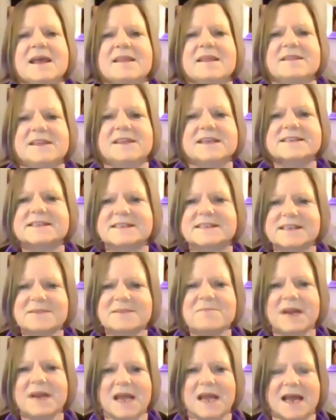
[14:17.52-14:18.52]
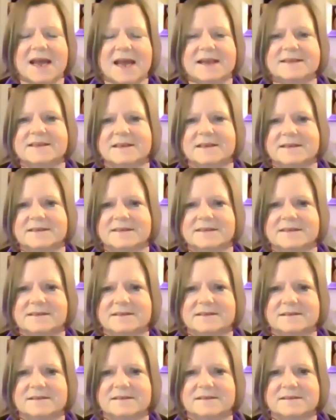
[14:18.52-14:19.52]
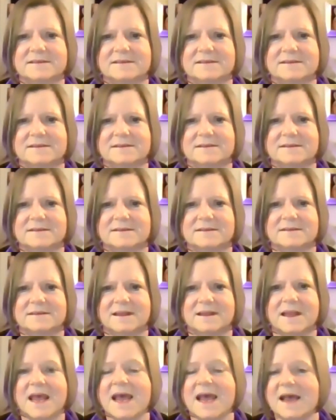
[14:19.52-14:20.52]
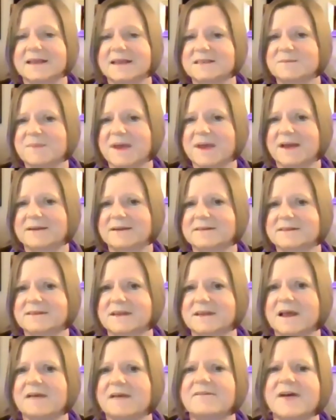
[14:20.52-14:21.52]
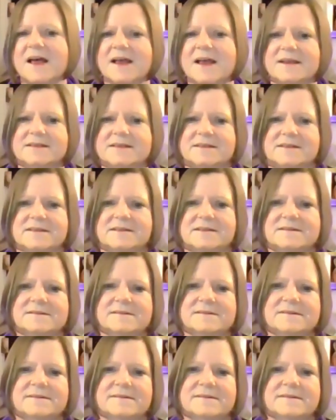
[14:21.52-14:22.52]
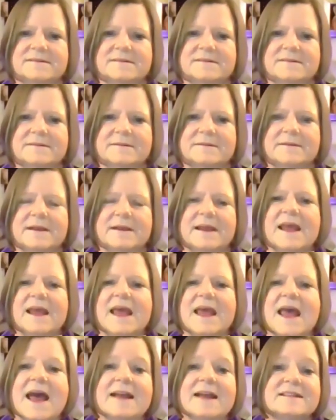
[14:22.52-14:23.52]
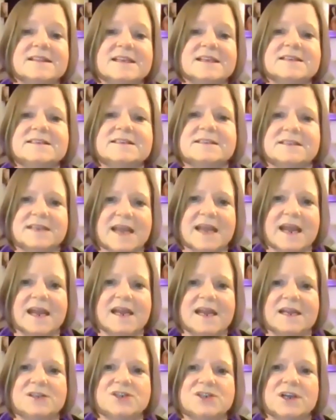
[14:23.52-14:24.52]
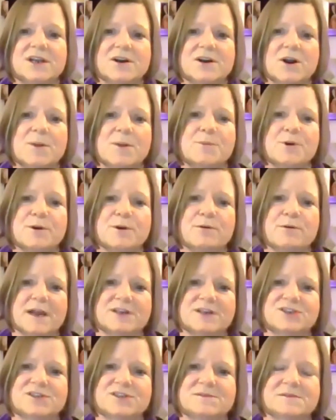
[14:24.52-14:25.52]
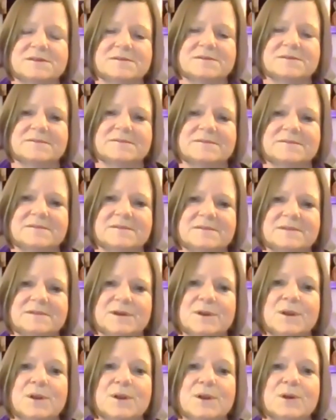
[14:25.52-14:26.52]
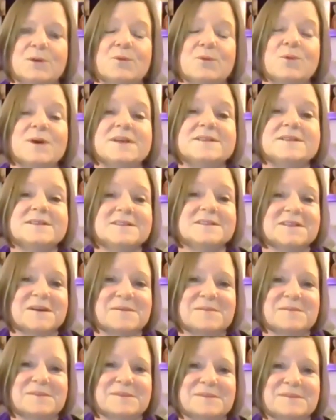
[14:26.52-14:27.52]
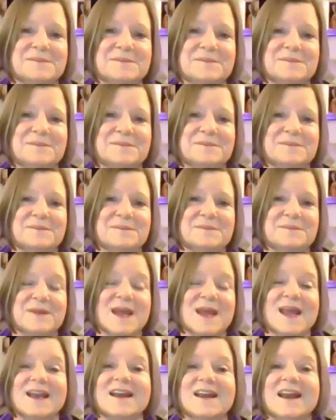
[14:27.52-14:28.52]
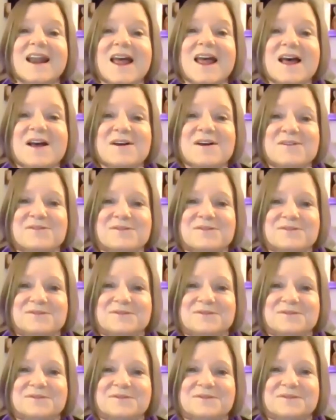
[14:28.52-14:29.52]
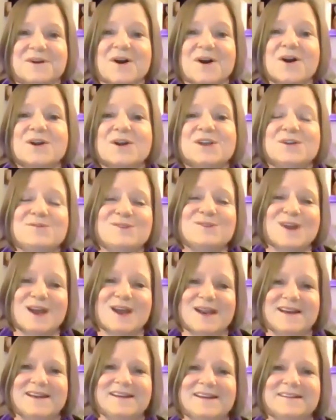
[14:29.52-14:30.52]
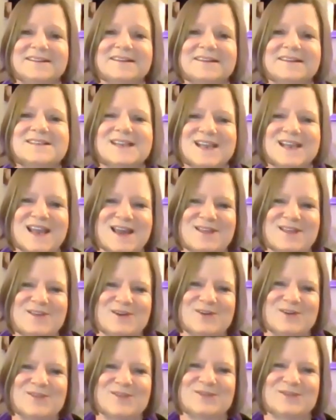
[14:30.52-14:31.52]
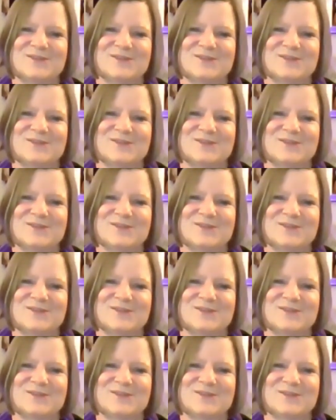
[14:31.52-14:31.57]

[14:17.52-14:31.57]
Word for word: This symbolizes aspects of us at this stage in our progression. Wisdom and love are uniting together.